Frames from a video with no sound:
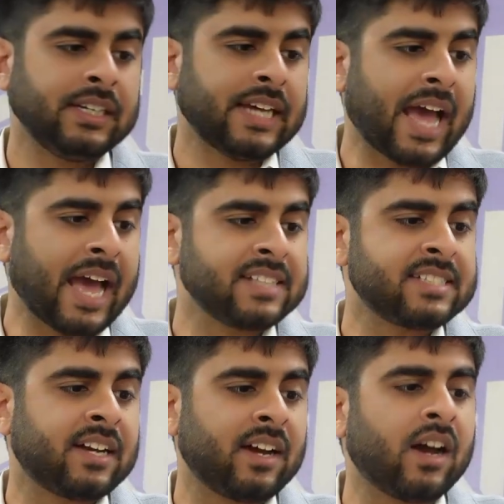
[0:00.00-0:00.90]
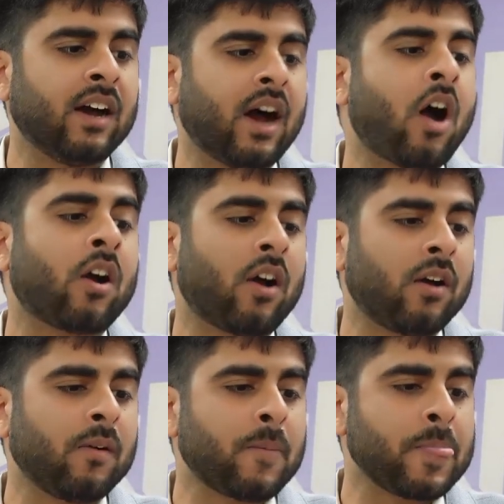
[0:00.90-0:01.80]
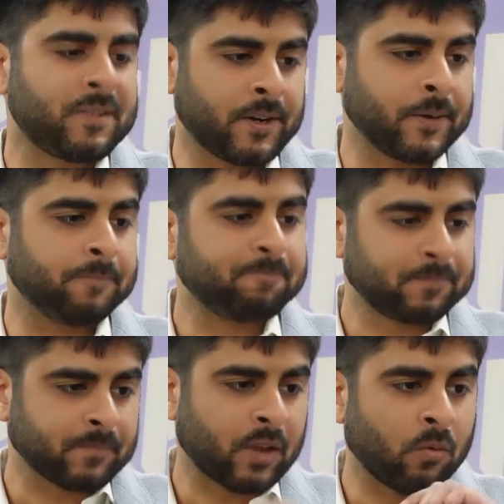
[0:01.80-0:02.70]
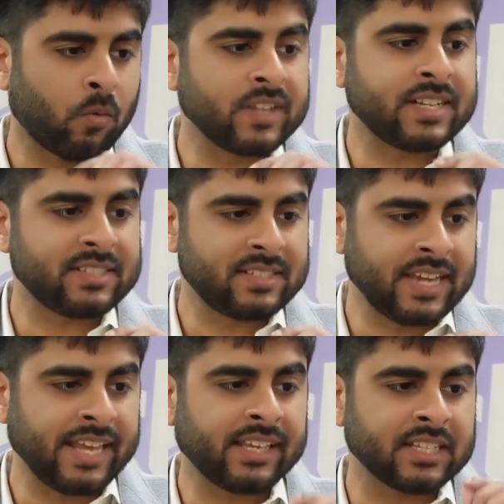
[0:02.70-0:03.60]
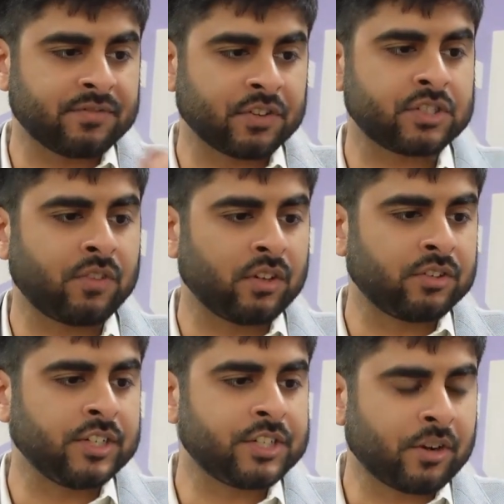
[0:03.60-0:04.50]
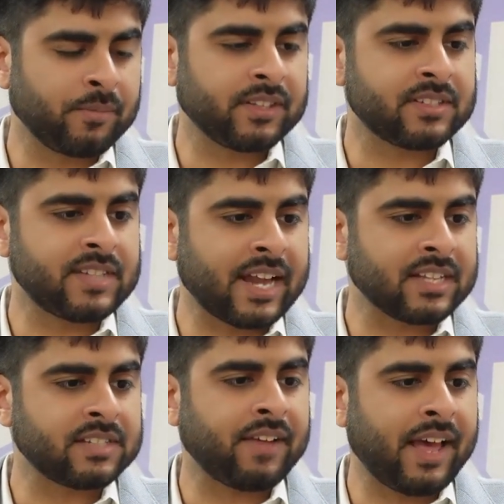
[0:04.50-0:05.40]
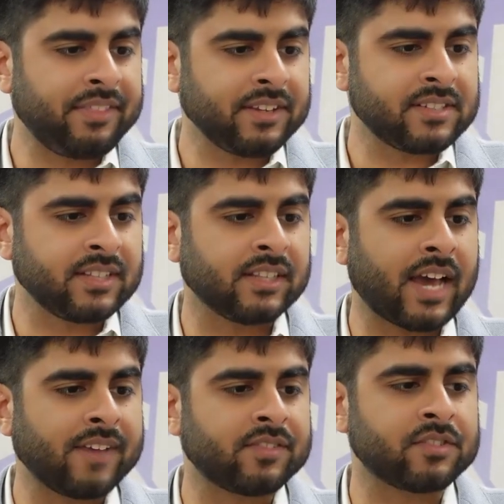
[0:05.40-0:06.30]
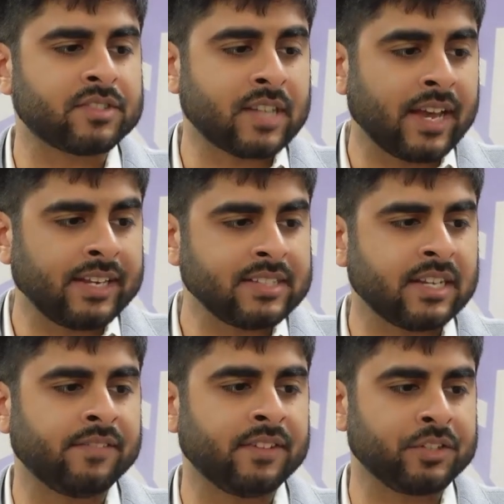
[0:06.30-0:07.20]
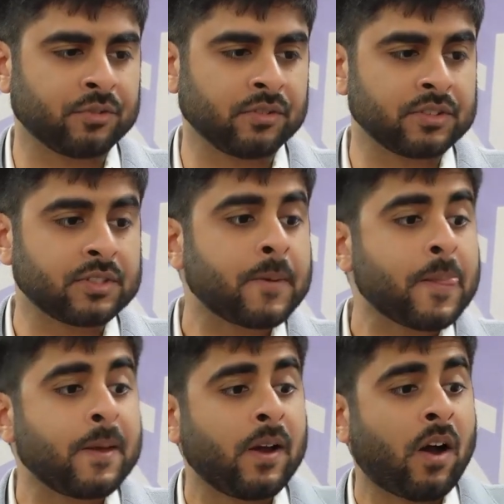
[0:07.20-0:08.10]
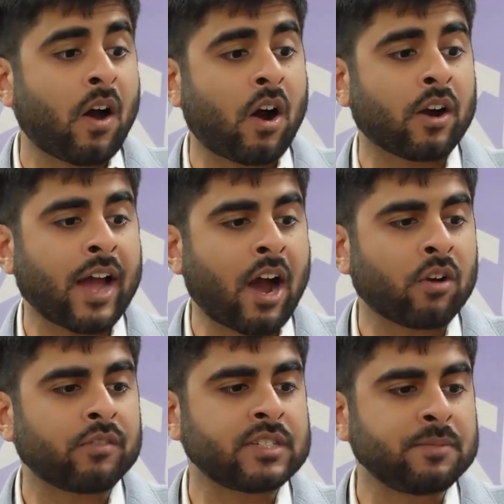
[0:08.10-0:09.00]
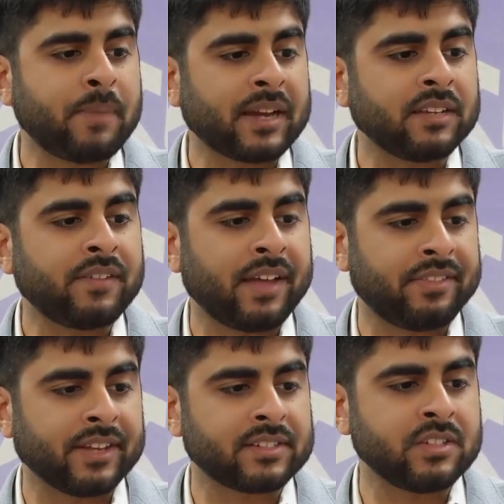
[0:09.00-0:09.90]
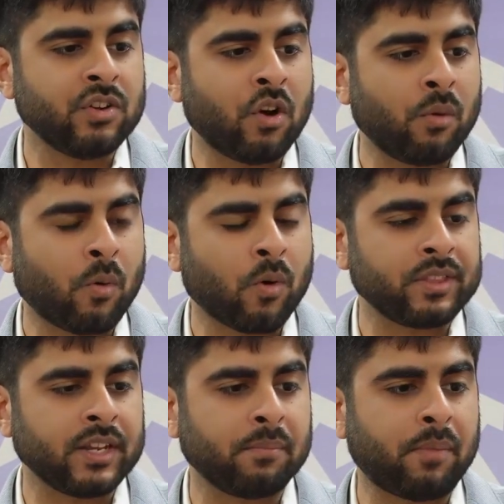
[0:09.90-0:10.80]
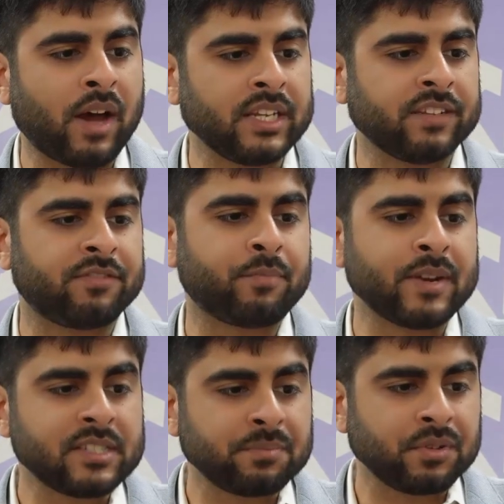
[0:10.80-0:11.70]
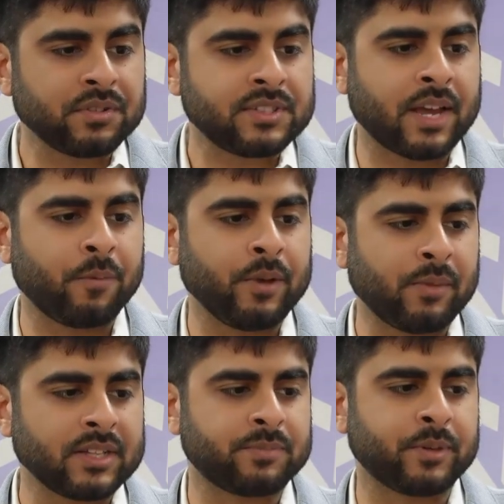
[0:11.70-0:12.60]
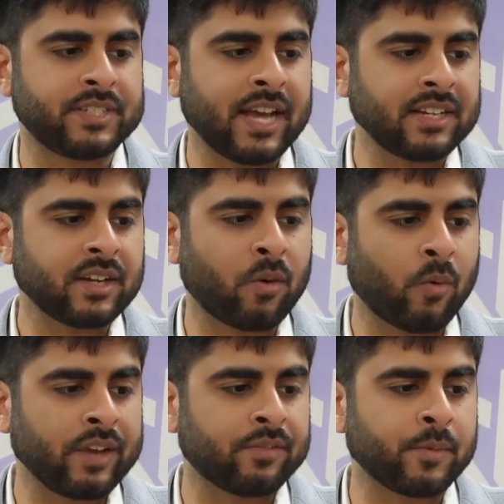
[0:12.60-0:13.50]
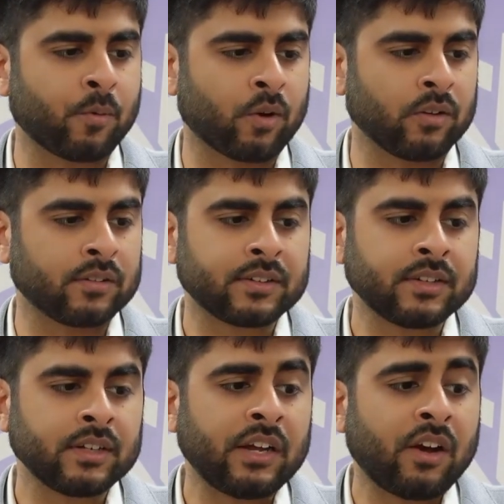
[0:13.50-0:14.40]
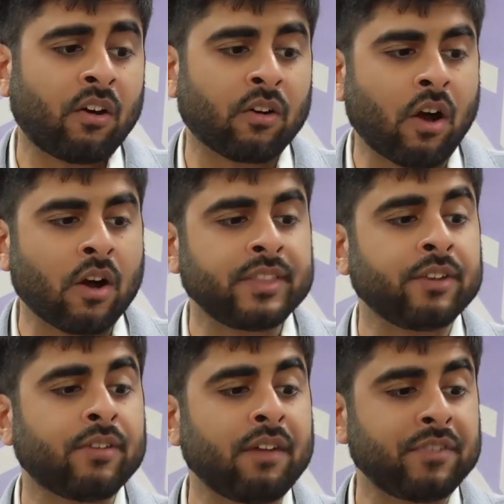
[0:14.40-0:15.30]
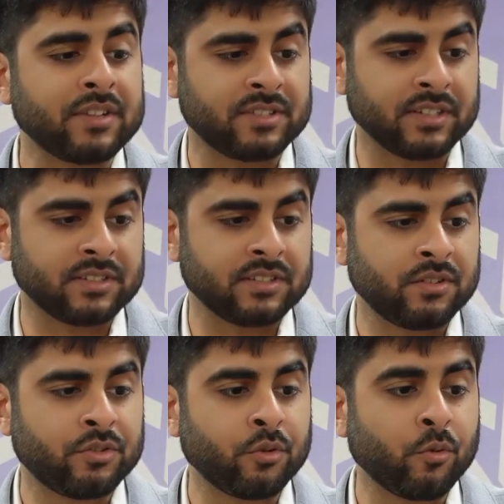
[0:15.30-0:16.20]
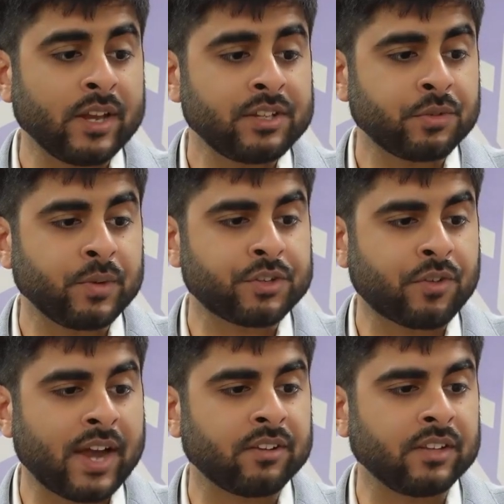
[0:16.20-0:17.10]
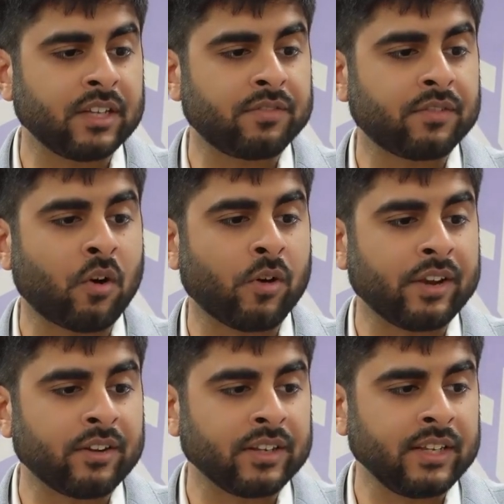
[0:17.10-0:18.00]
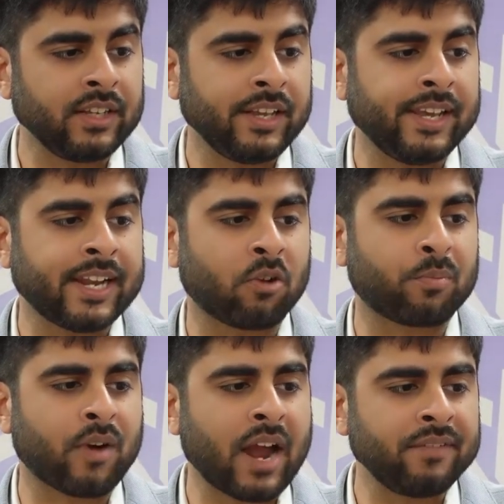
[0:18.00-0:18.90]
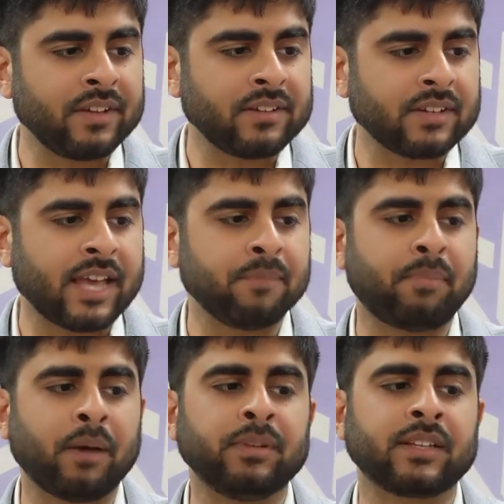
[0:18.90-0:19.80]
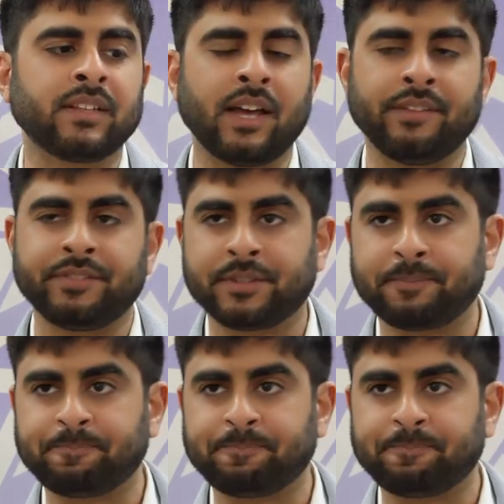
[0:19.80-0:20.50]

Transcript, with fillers: As uh, our, sorry, what is at stake is, first of all, to determine the status of ethics in the lives of societies and individuals. Are our respective ethics no more than a body of principles that we must protect away from the world? Or are they references through which we try to live coherently in our private and public lives?